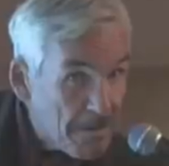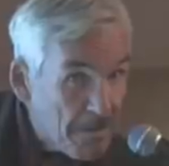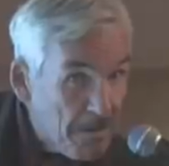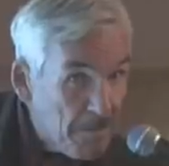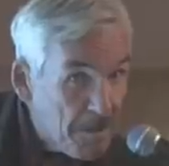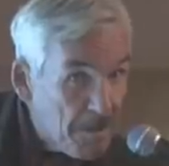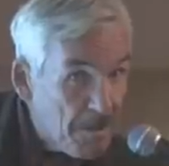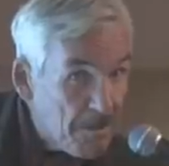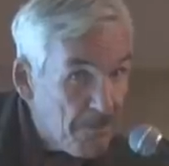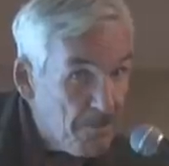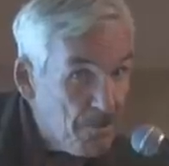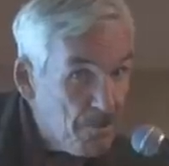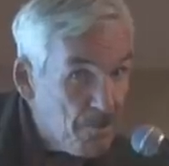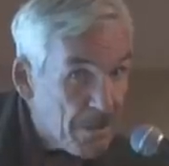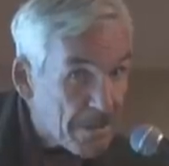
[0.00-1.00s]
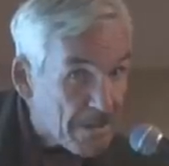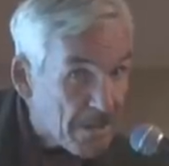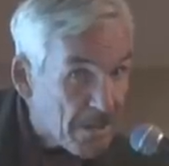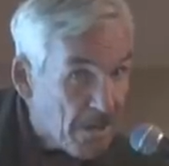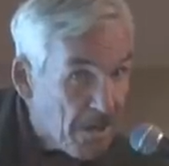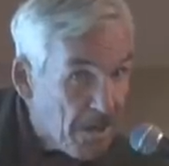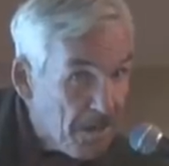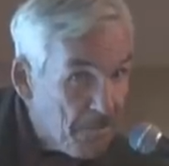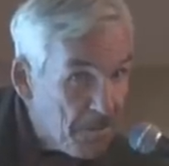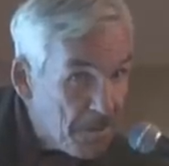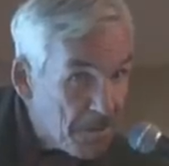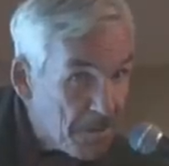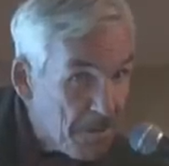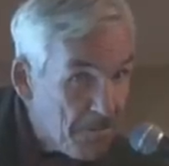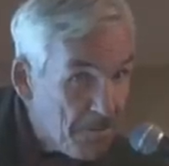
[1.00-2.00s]
is coming out of you and time
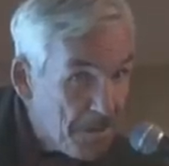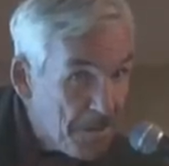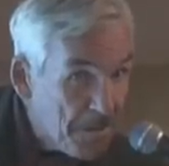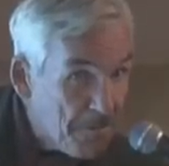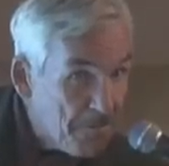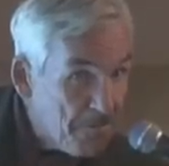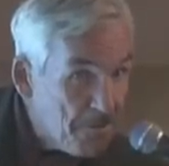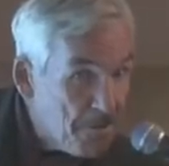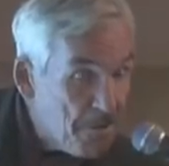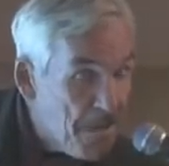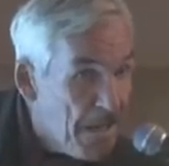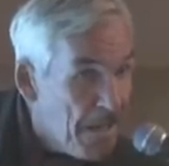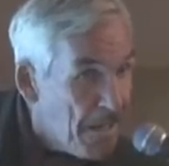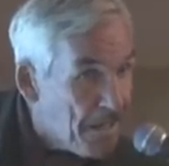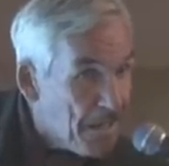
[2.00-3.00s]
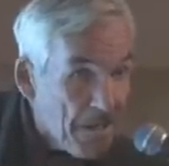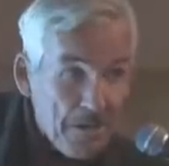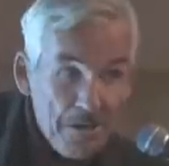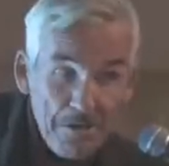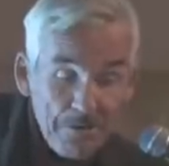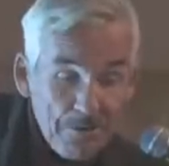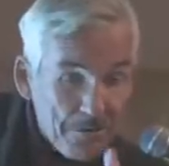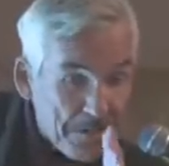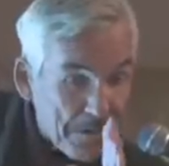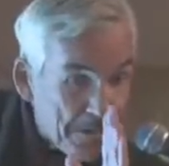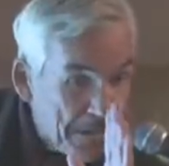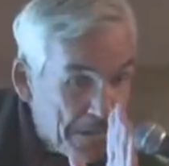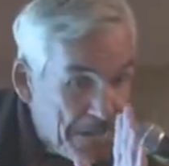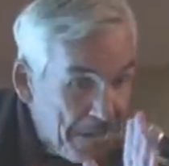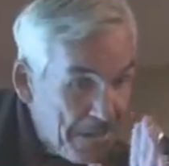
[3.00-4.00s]
is coming out of you, you're
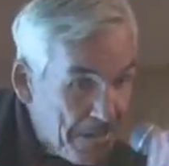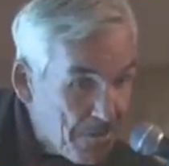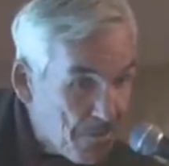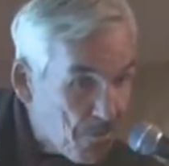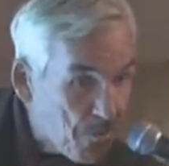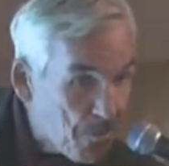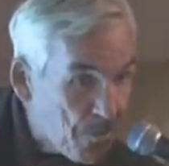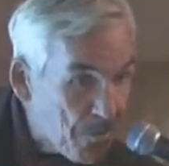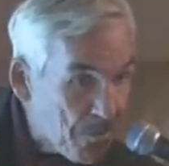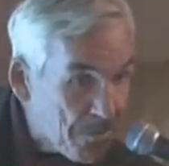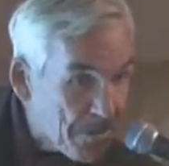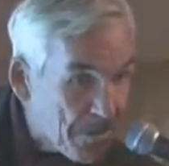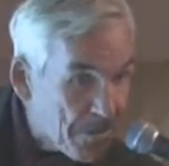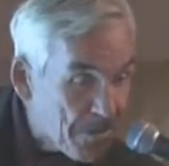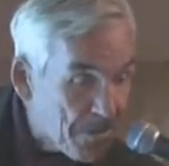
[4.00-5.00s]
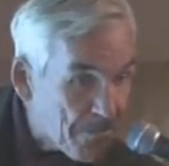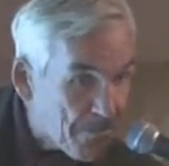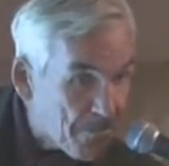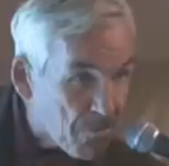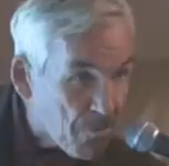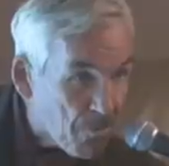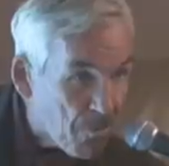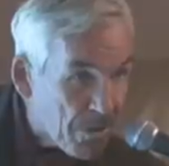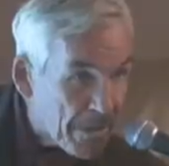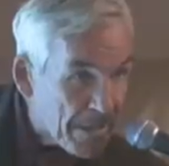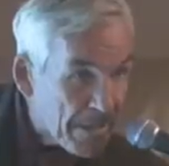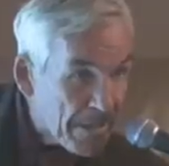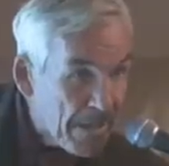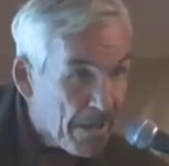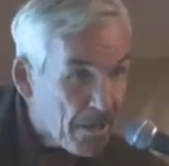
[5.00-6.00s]
seeing the world in a different
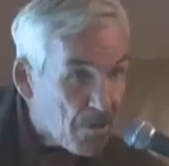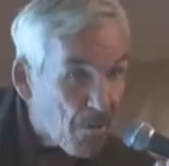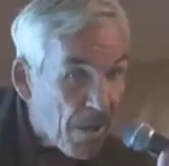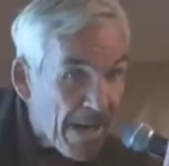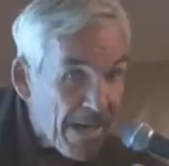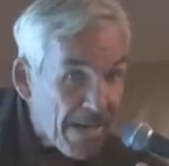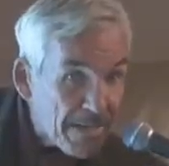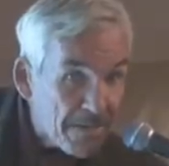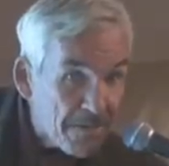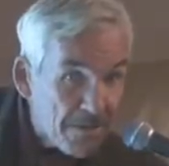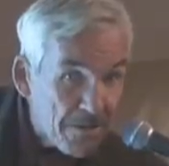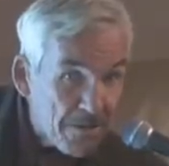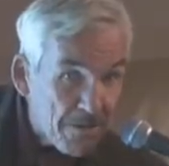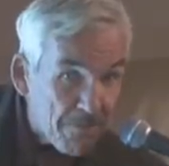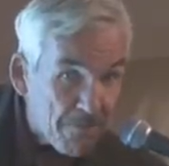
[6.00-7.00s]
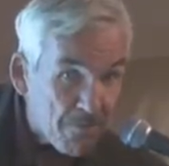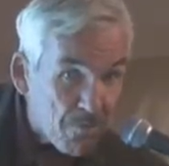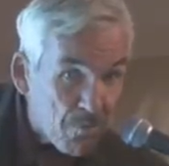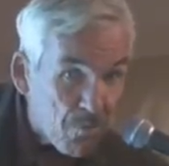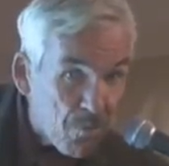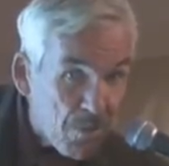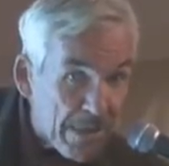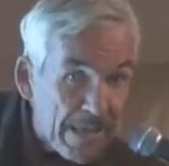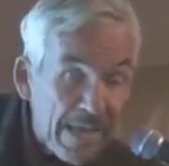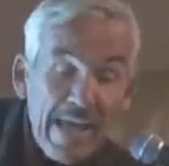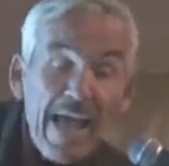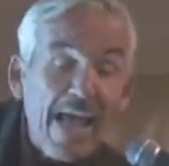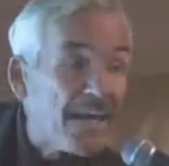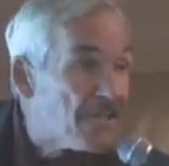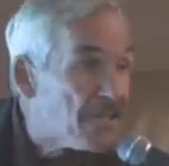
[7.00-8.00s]
way, you act in a different way,
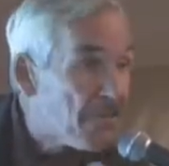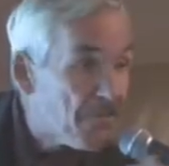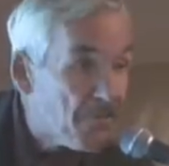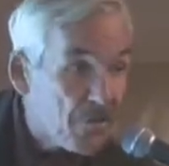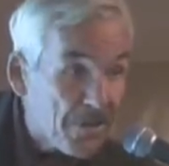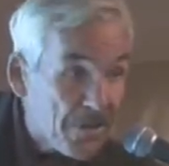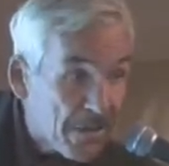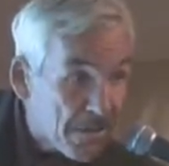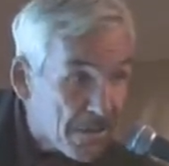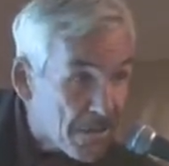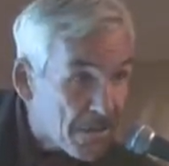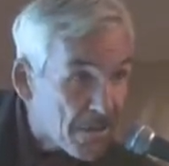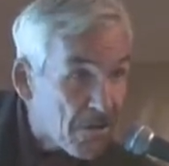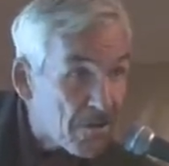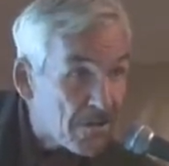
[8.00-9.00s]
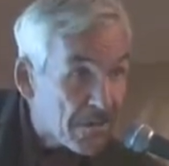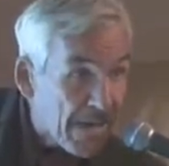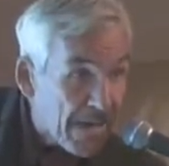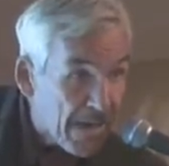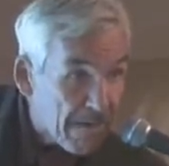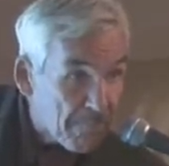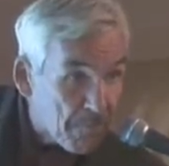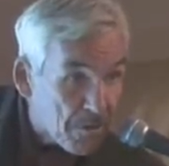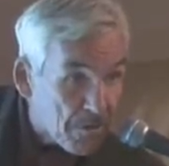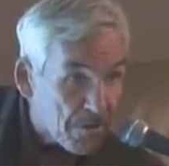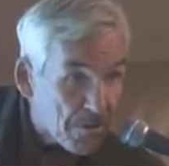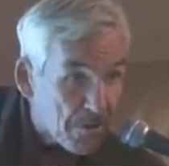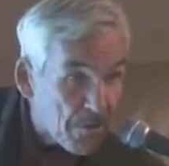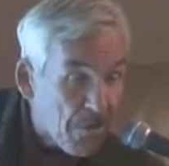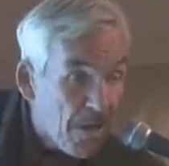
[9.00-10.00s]
and different things start to happen to
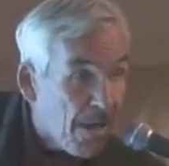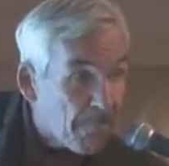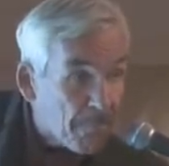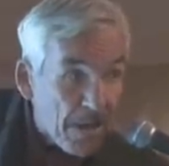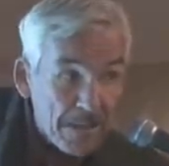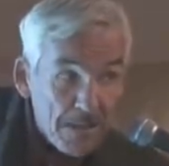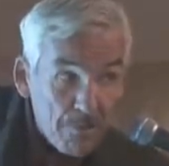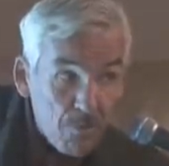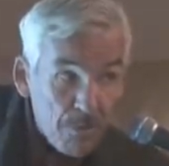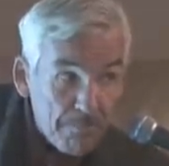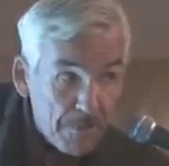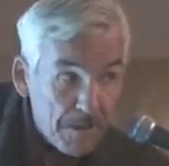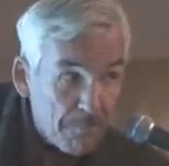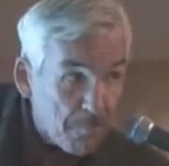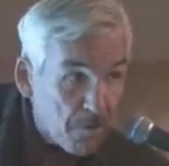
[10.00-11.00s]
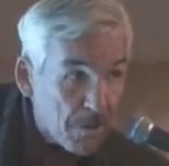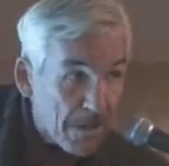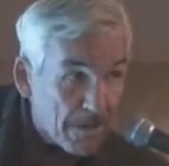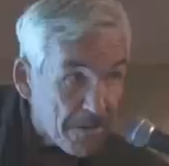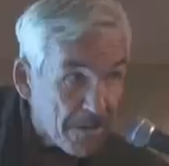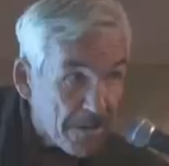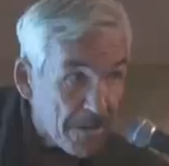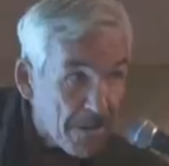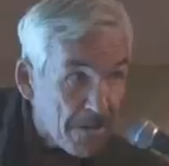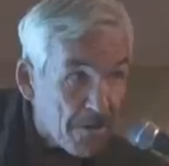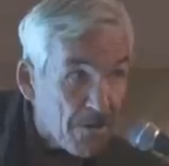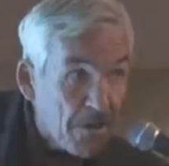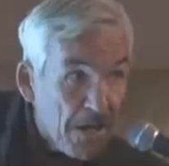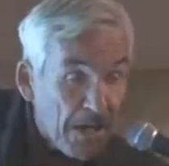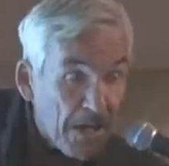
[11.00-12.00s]
you. That's why people get
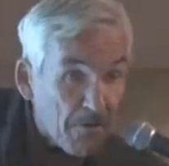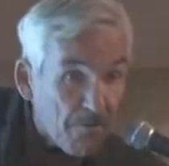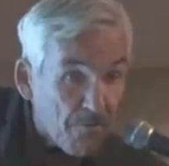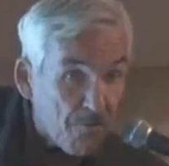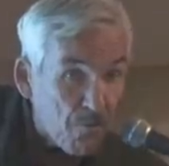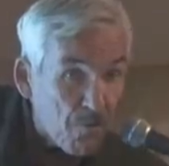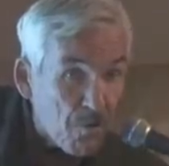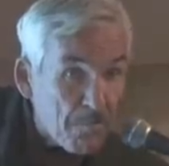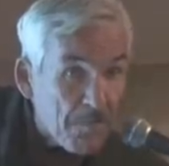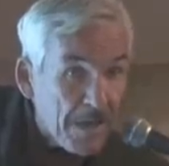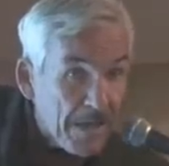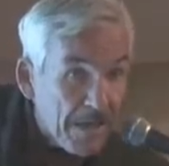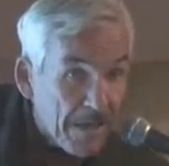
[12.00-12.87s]
together Form